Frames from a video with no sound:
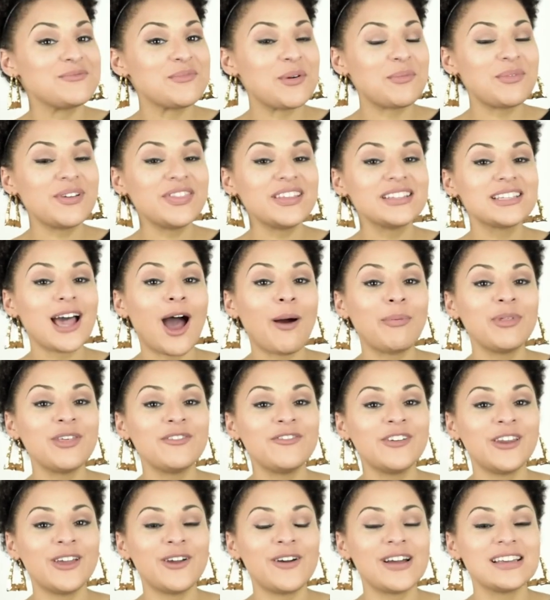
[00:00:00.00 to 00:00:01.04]
remember at the top of the
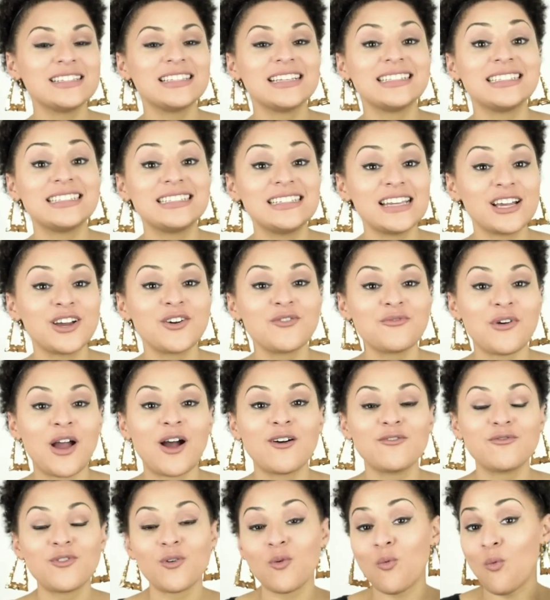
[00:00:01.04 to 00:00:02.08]
video I said stick
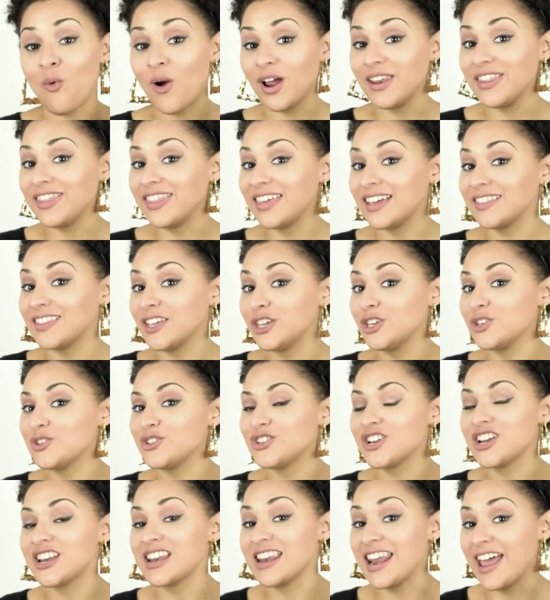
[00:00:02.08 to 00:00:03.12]
around for one thing that you
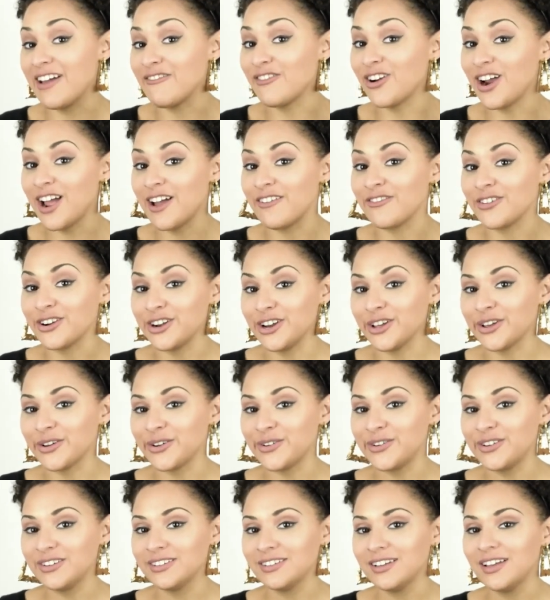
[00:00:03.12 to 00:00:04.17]
should never ever
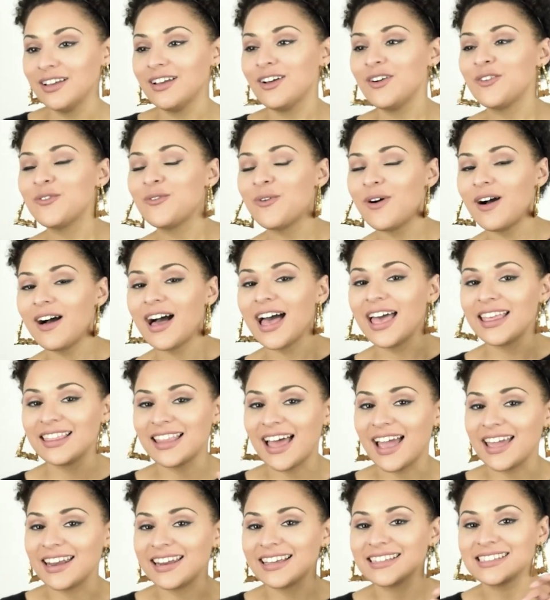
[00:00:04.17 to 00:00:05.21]
do? Well, I
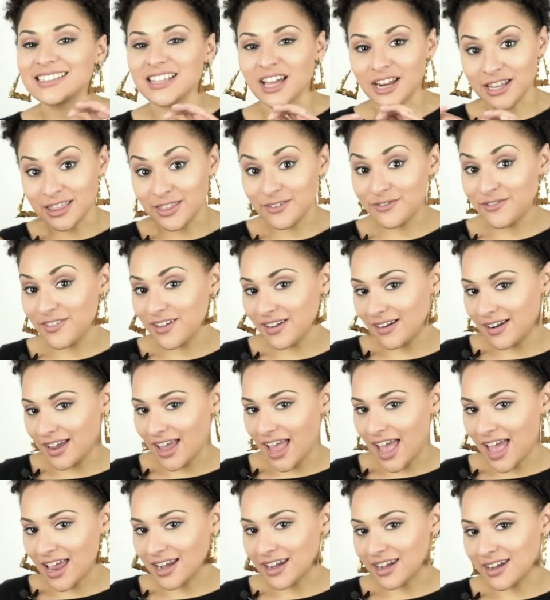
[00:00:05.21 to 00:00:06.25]
lied. It's not at the very
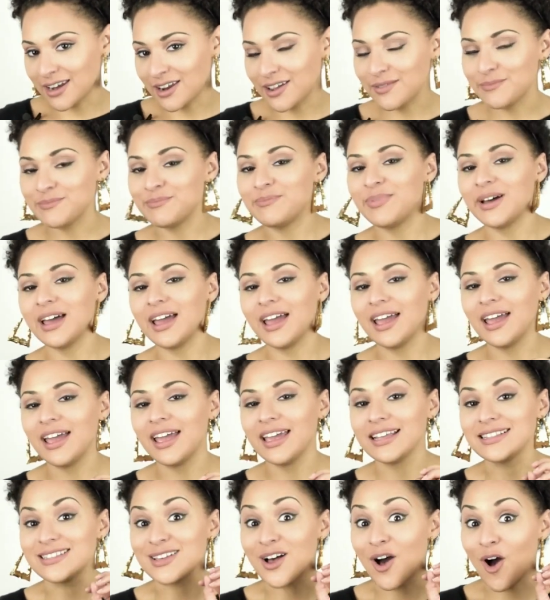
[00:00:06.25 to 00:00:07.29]
end, but
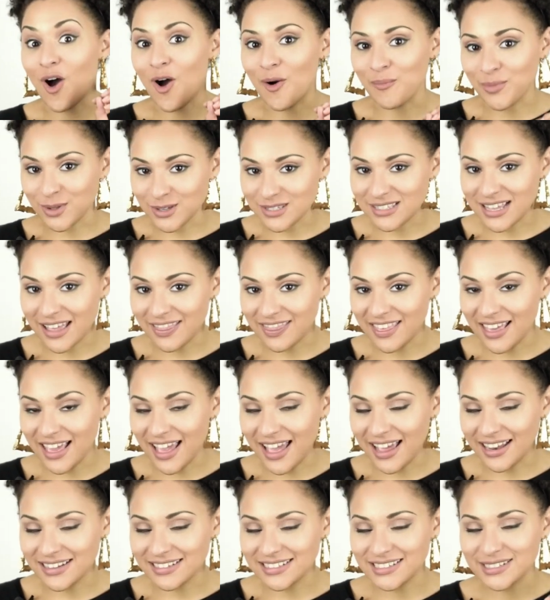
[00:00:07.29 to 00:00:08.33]
it's almost at the
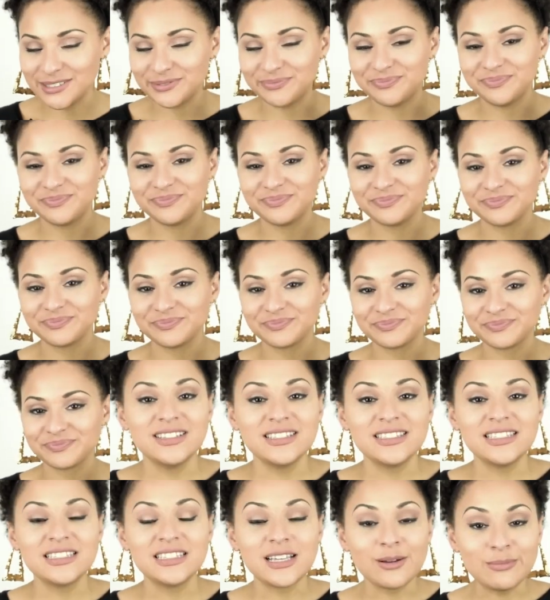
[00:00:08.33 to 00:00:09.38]
end.
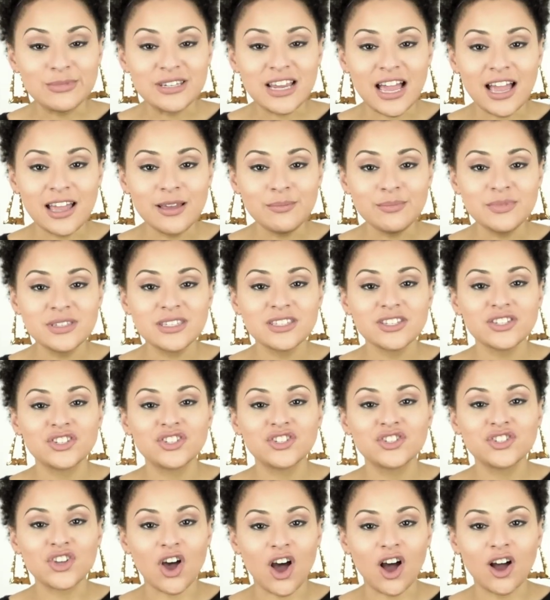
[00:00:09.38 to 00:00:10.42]
Sometimes
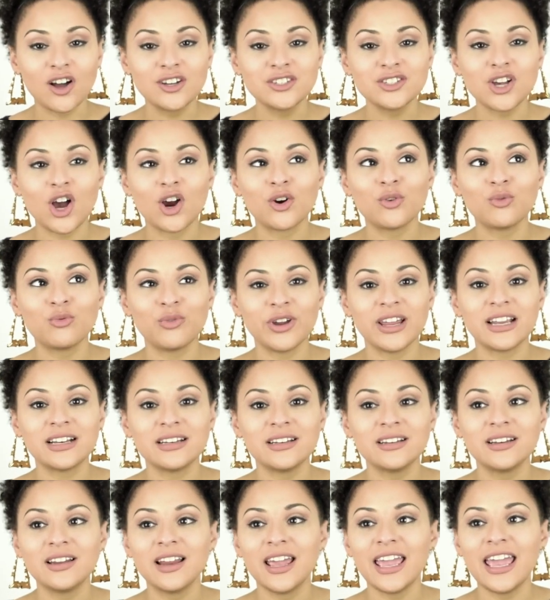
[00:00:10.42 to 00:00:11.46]
songs are
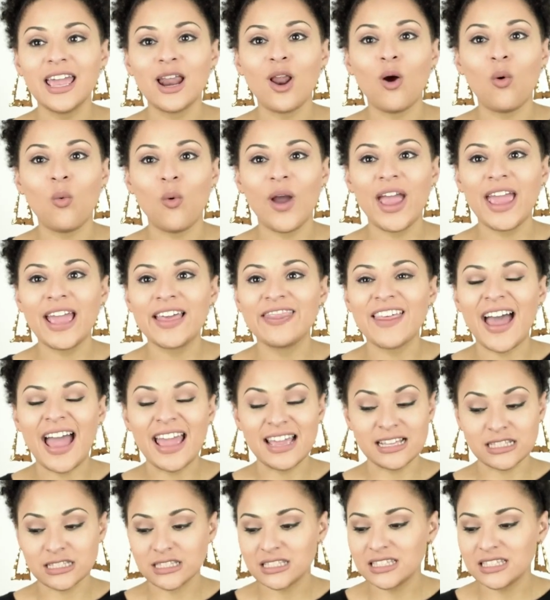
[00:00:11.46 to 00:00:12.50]
written in a way that